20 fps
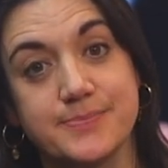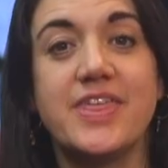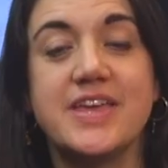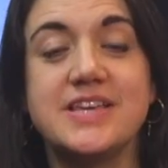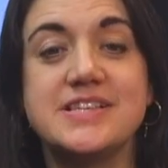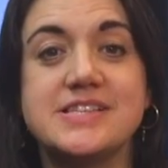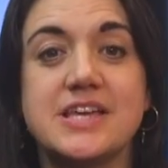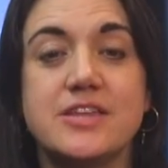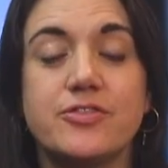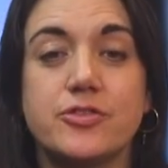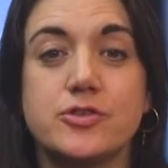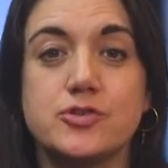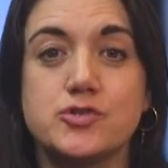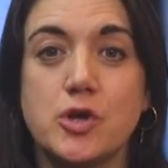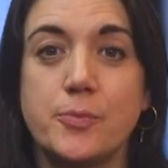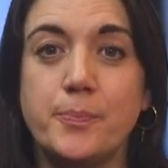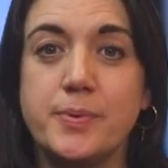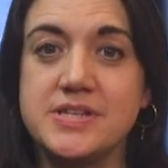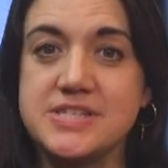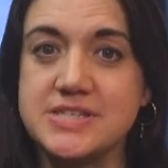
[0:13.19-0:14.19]
They said the
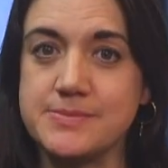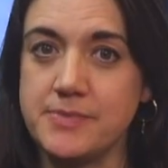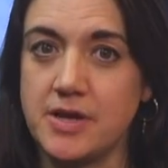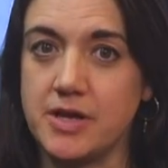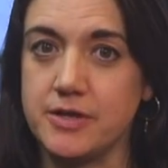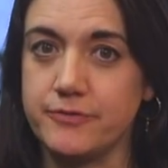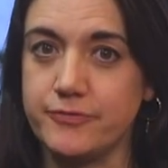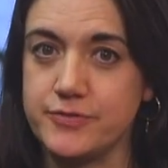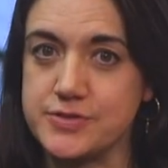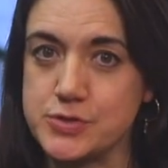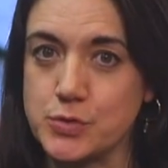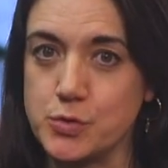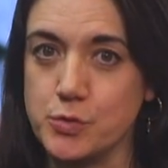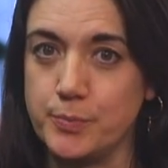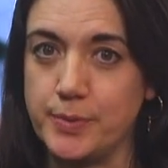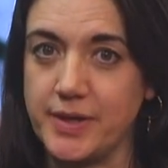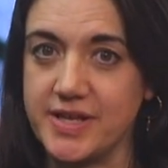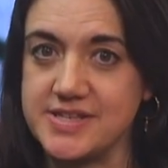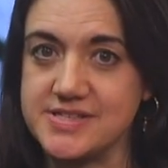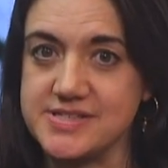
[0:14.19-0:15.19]
drop in demand for
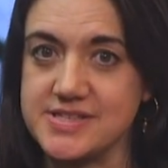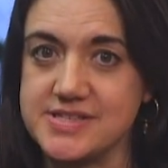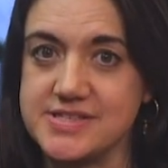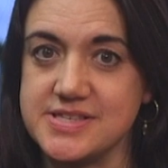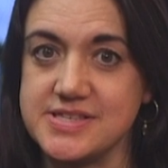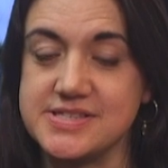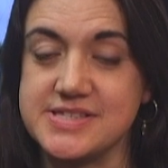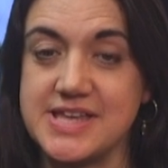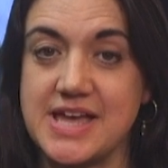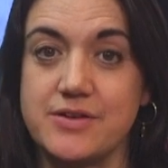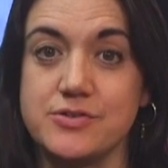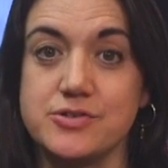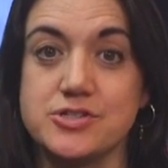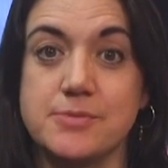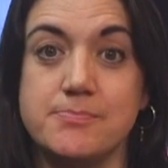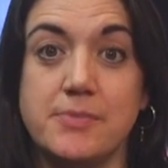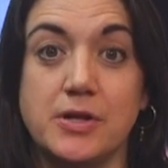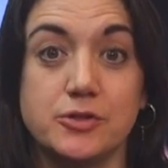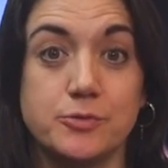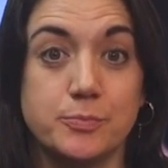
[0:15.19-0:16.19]
school places is down
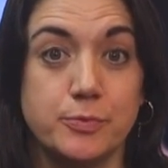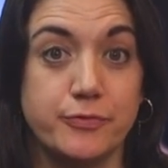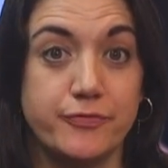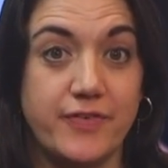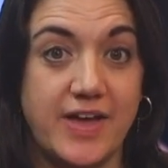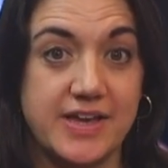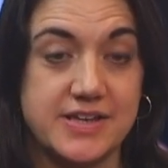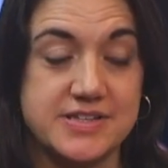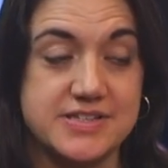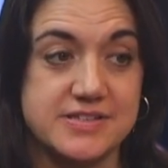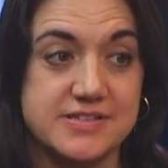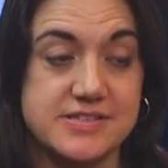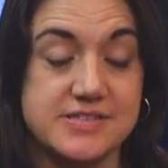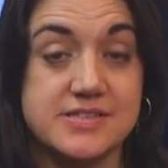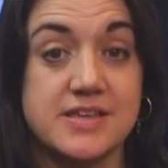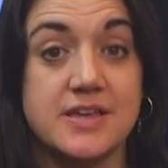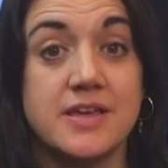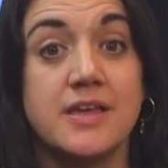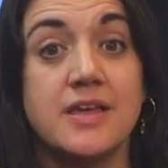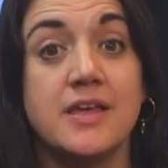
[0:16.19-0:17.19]
to multiple
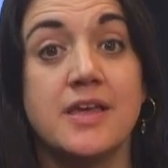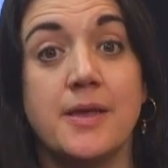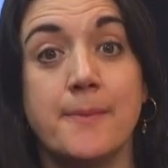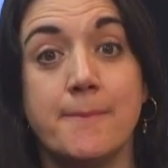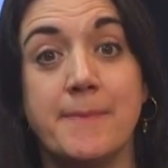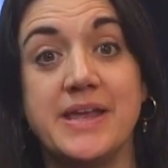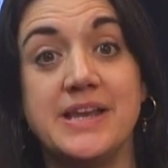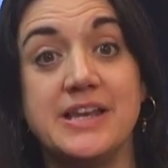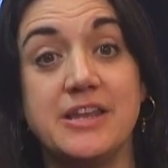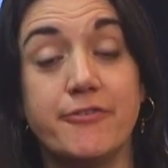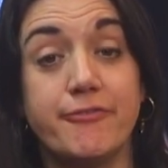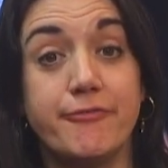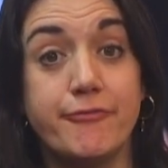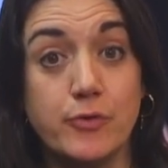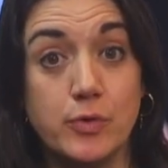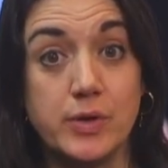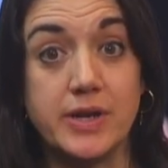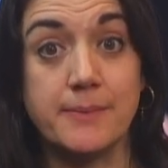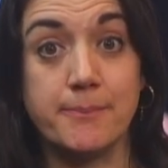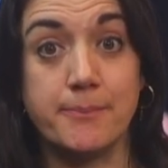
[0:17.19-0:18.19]
factors, mainly a
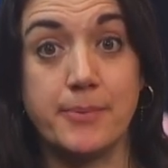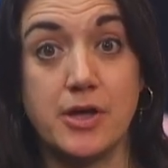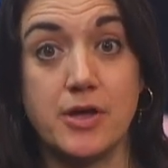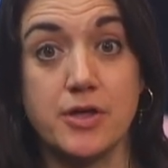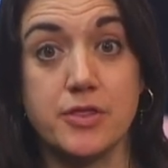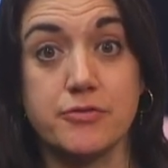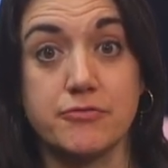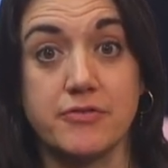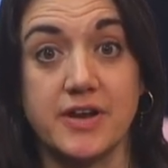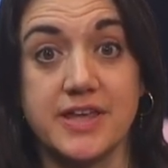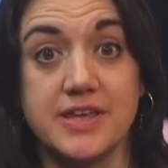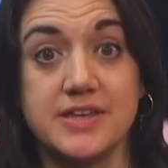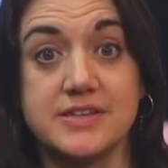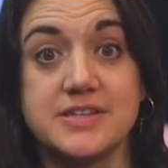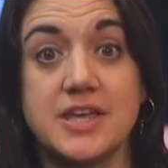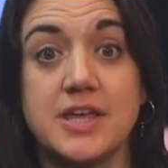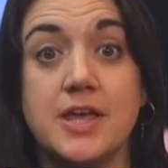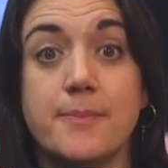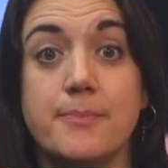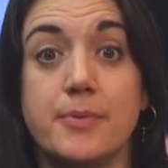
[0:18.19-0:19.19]
falling birth
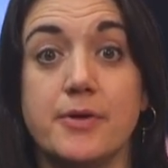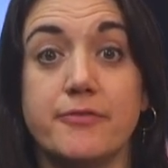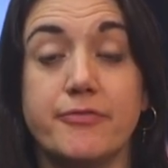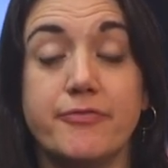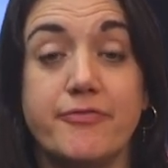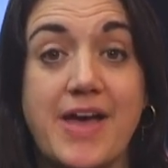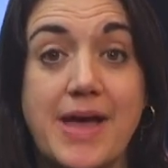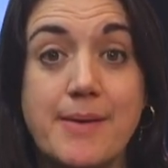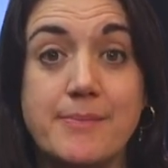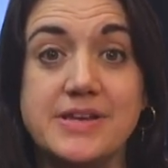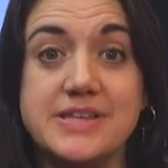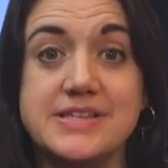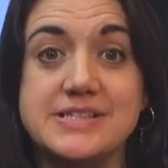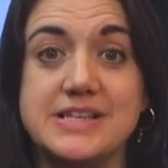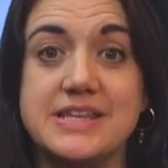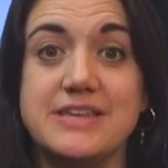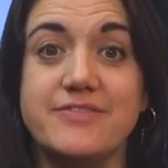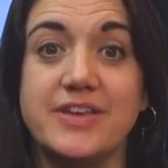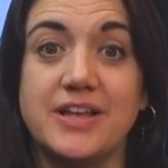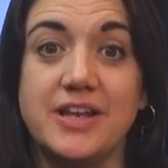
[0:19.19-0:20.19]
rate, but families
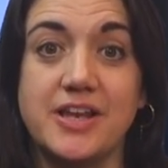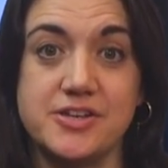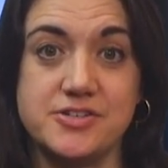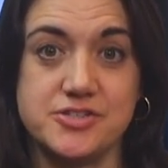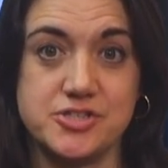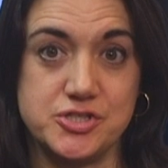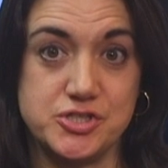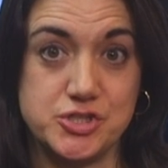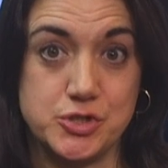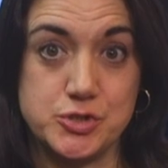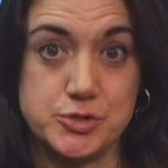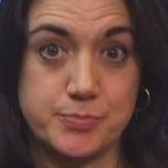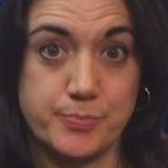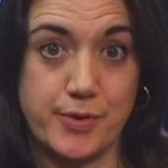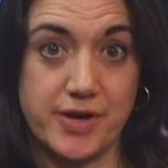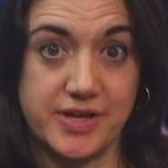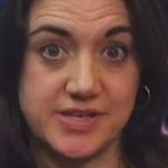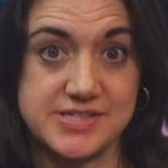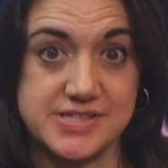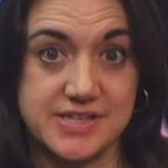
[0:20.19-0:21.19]
leaving London due to
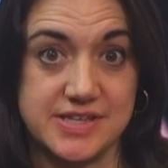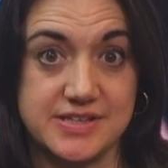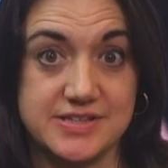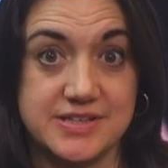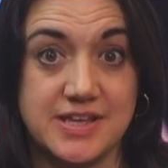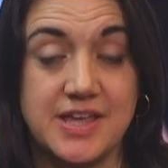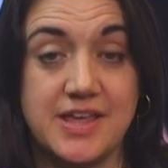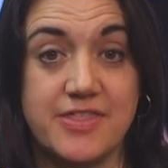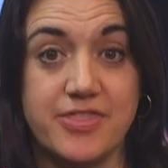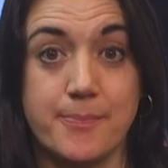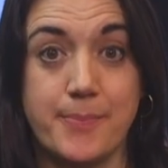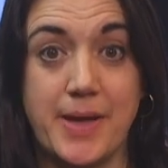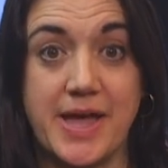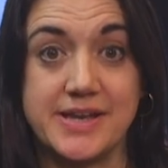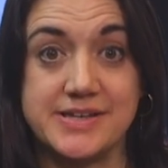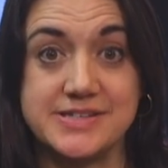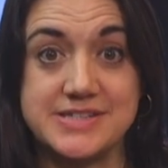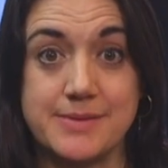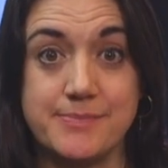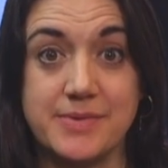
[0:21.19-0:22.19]
Brexit, the
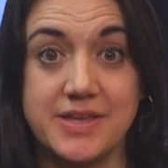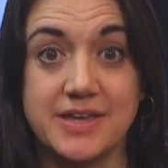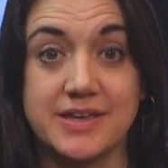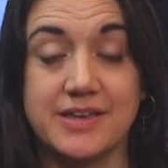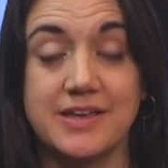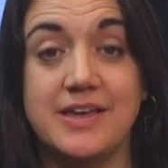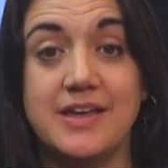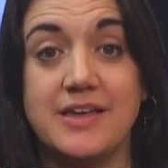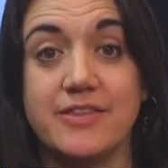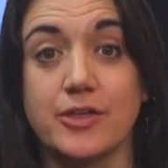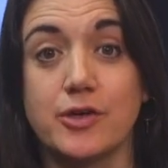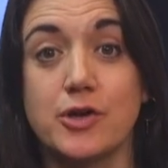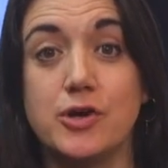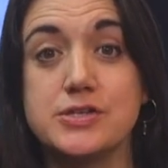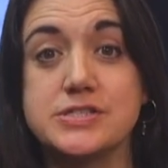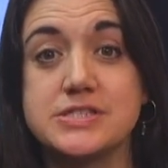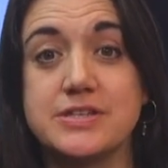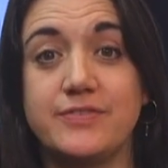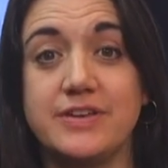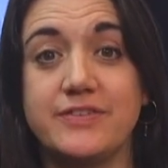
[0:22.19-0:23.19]
pandemic, the
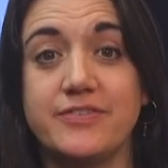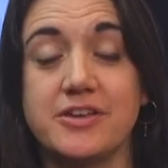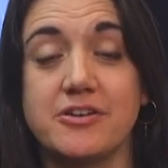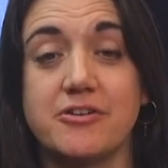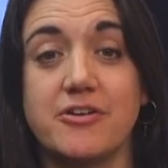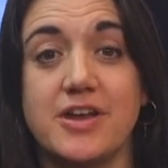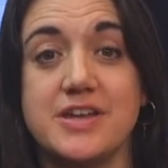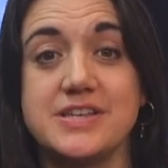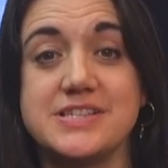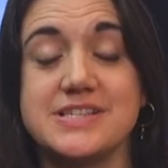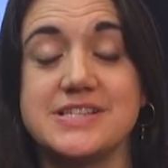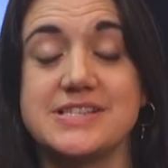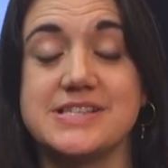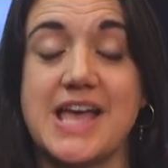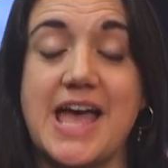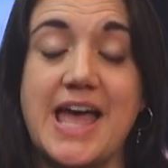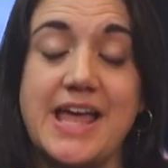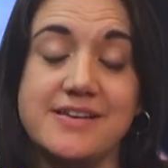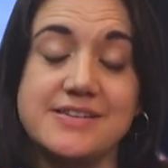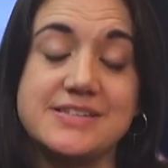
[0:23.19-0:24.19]
cost of living crisis,
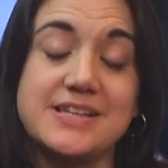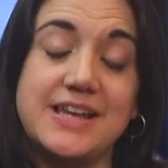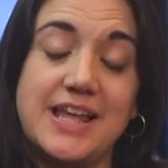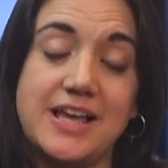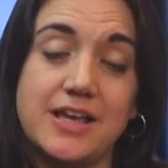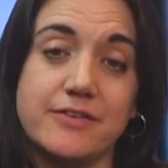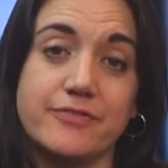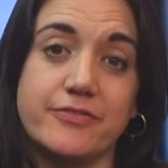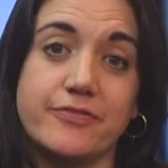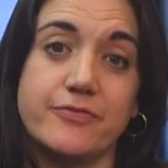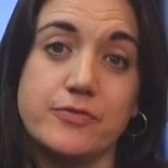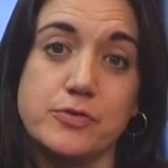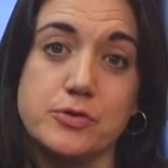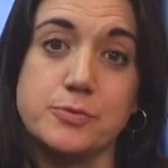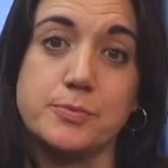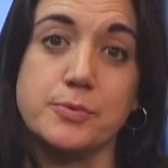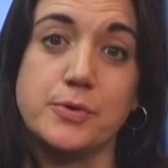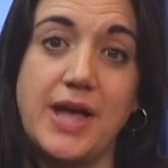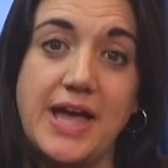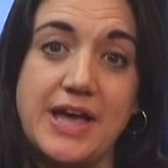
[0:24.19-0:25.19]
and a lack of
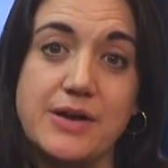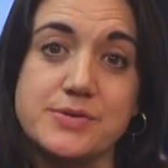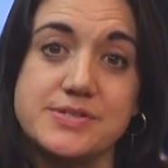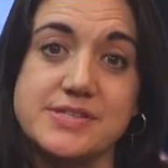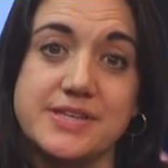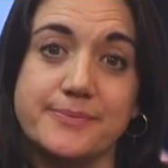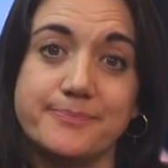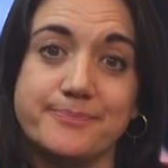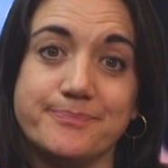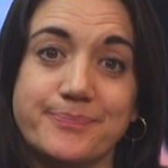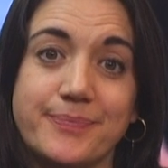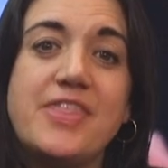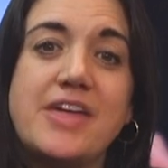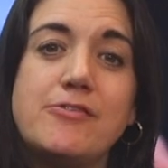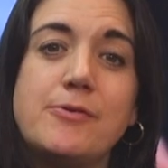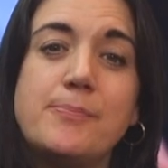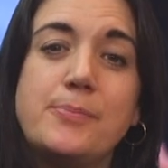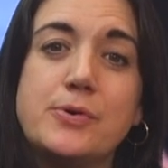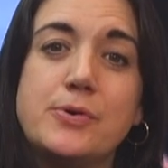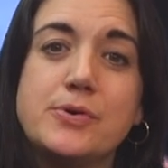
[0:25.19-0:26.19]
affordable housing.
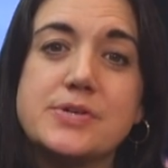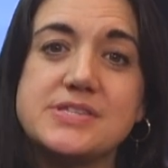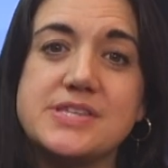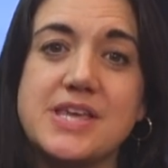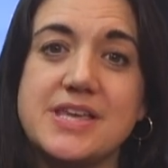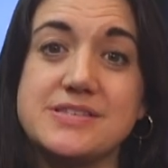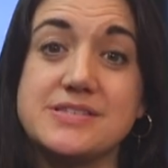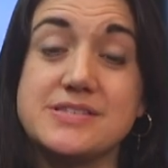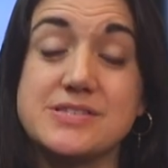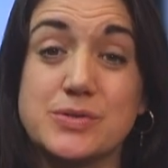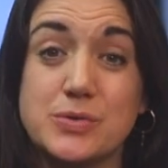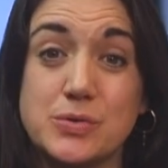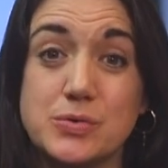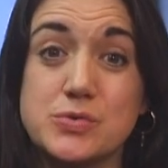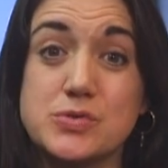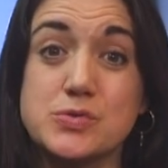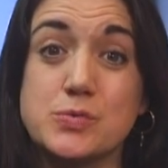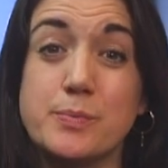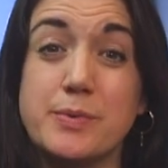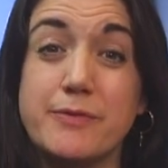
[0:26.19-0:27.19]
Their report says
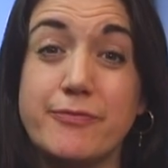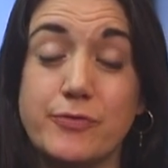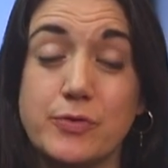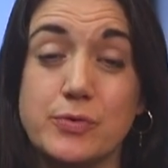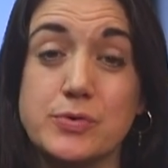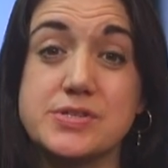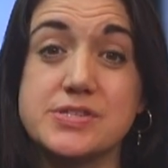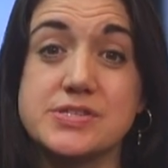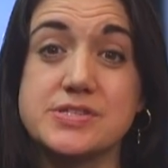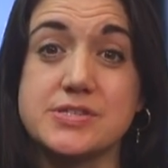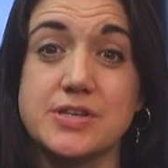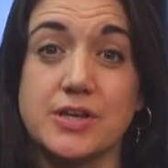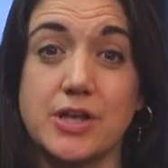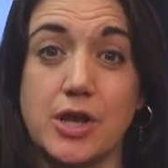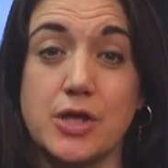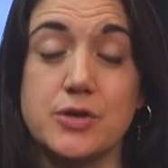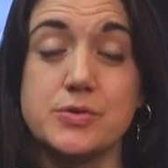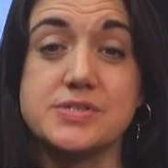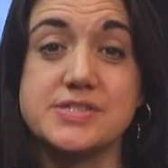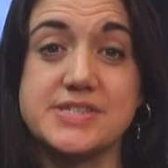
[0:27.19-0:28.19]
schools will be forced to
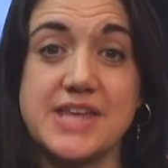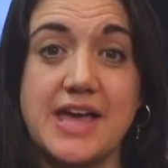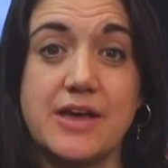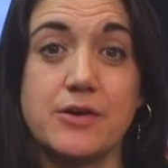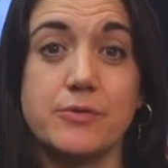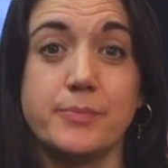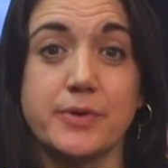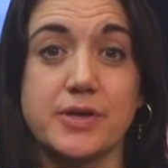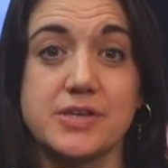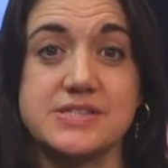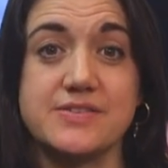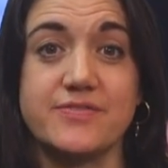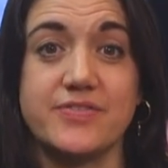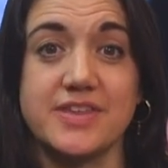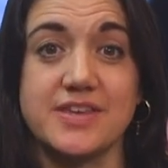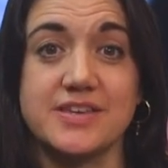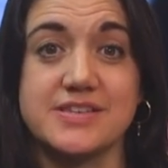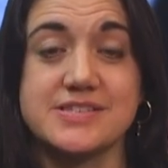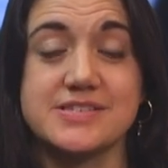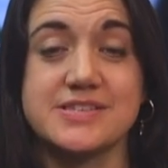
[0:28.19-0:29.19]
close down because of
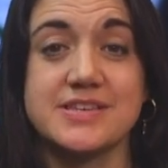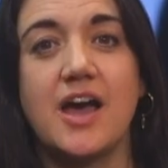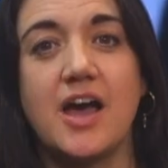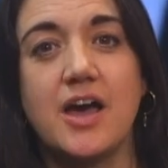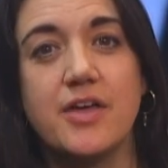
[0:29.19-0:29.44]
this.